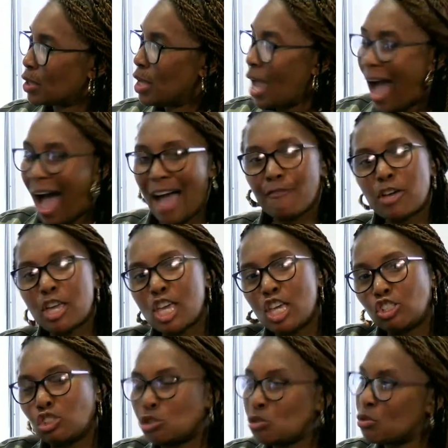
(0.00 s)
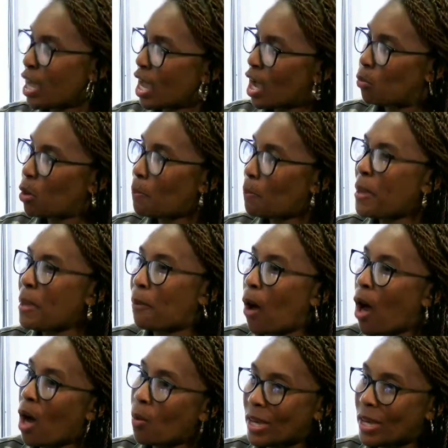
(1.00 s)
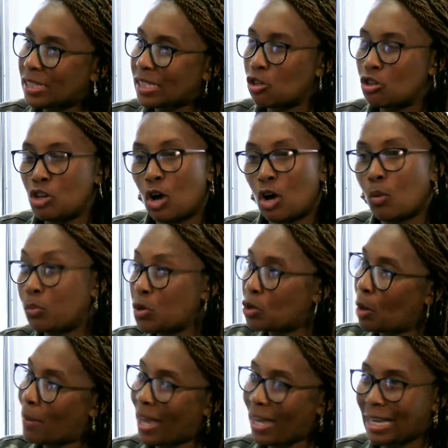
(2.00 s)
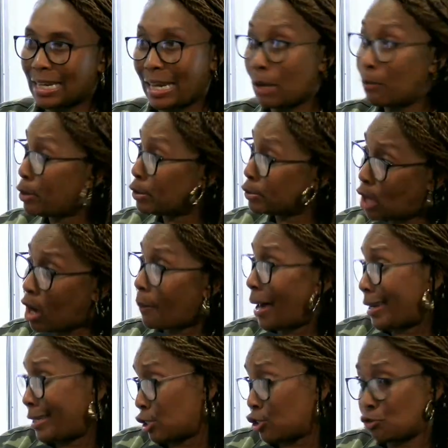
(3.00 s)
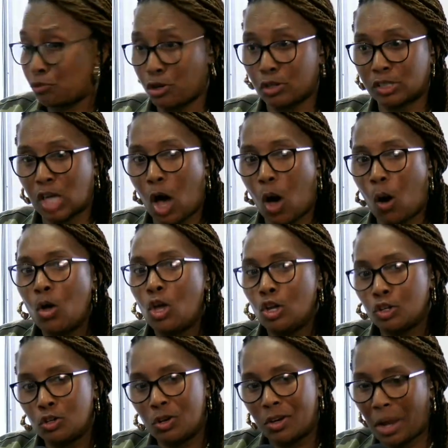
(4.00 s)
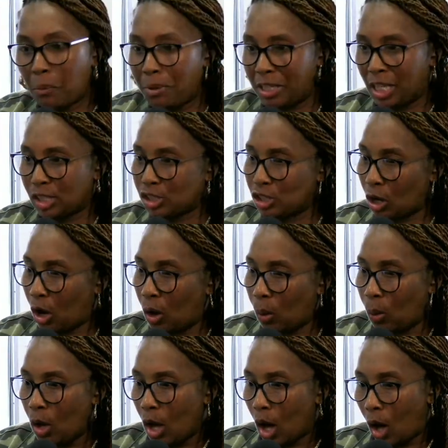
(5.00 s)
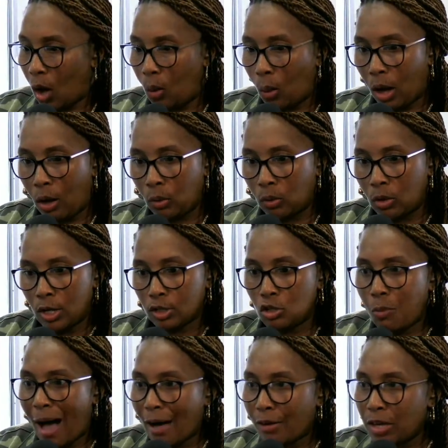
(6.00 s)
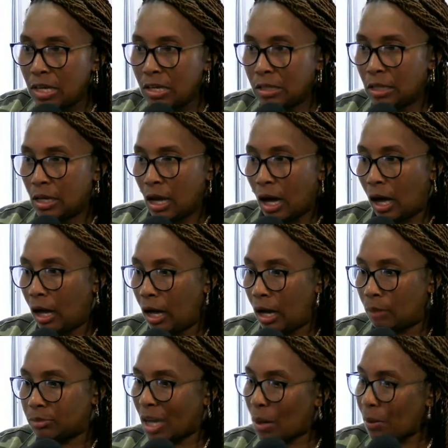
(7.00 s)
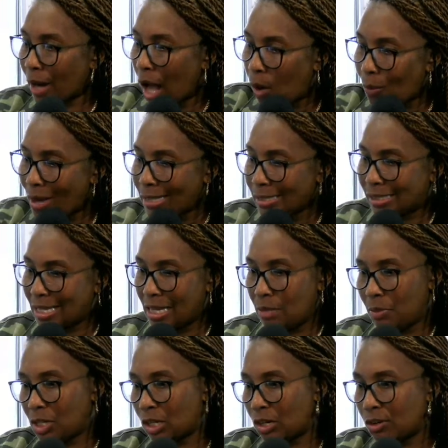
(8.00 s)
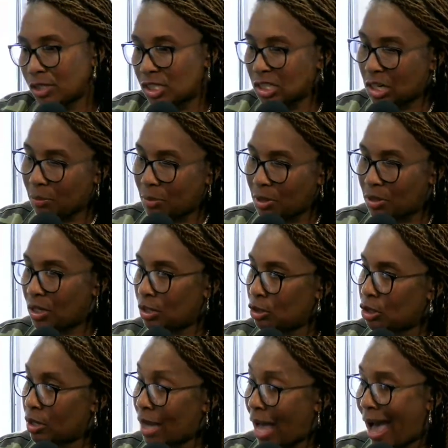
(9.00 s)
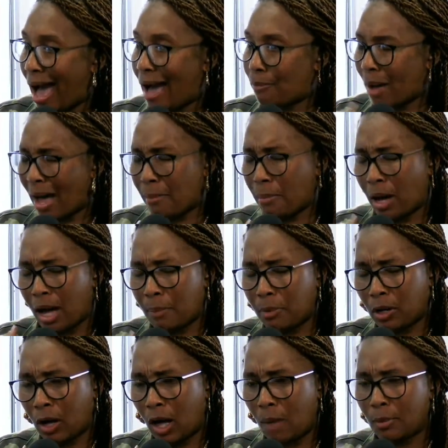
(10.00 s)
I have an issue now with people always say, you know, back in the day, we're going to talk about this as real talk. You know, they would get you, you out here. They would always deem in the Christian community, you know, and I'm a